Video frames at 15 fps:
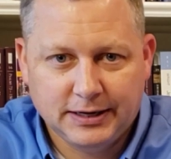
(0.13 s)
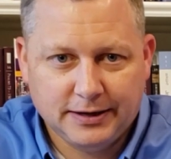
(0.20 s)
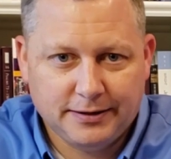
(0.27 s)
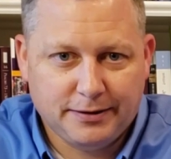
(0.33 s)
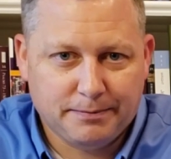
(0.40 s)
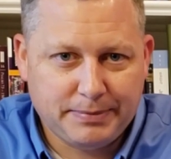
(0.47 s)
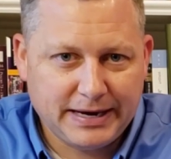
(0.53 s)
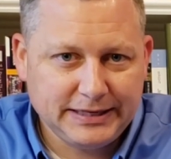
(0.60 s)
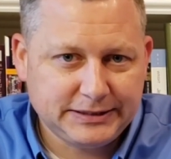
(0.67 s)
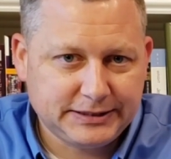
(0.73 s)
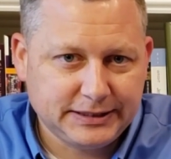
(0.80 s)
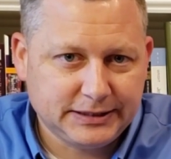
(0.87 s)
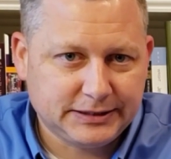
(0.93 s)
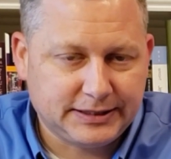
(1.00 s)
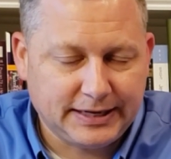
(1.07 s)
the
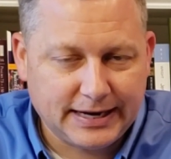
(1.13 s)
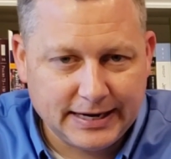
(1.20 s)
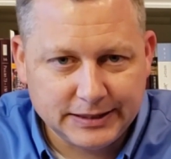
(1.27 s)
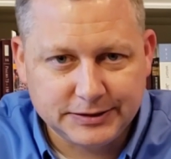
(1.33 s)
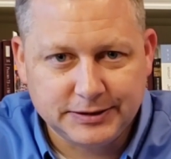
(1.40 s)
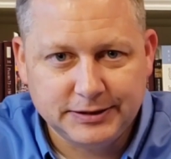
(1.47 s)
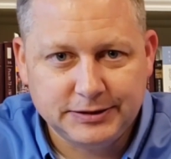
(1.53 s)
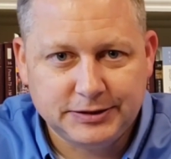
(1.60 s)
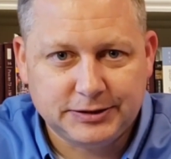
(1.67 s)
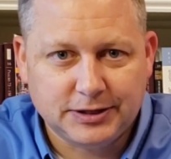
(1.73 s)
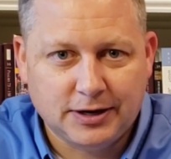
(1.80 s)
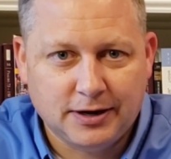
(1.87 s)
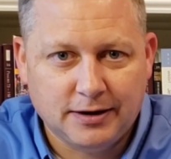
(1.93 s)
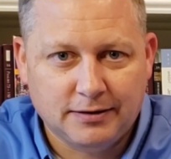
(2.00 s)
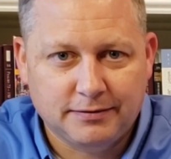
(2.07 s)
basics, the essence
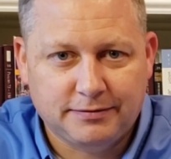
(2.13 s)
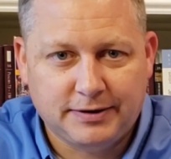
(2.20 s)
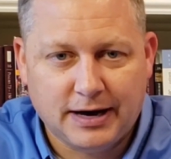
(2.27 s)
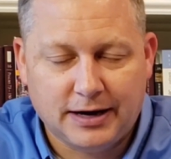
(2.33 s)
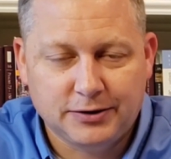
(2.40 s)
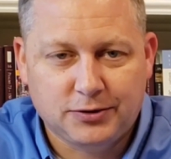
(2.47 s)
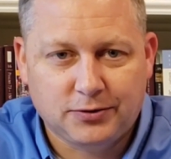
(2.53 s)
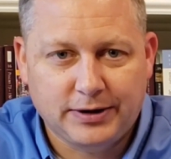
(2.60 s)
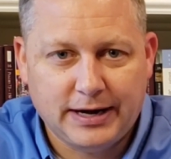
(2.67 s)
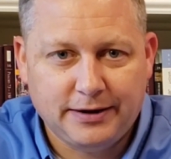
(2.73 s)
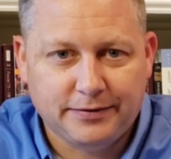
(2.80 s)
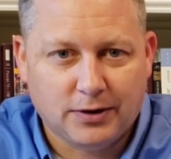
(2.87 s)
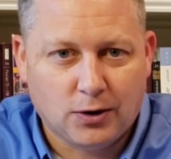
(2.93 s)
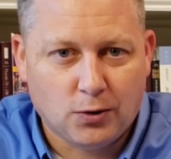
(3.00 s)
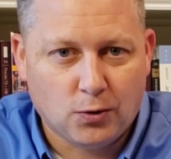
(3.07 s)
of God creating
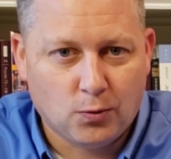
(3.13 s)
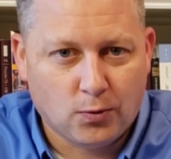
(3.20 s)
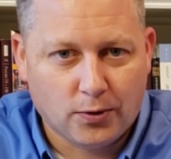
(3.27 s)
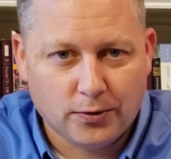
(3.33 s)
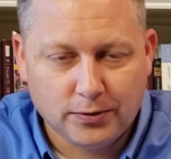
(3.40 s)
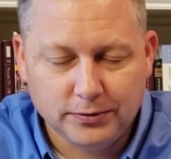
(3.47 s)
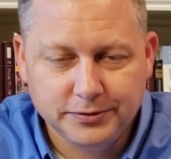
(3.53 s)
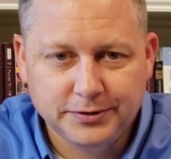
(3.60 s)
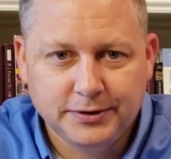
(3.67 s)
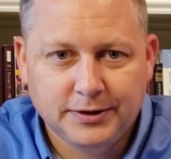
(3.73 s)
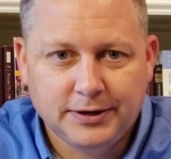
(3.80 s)
the whole world,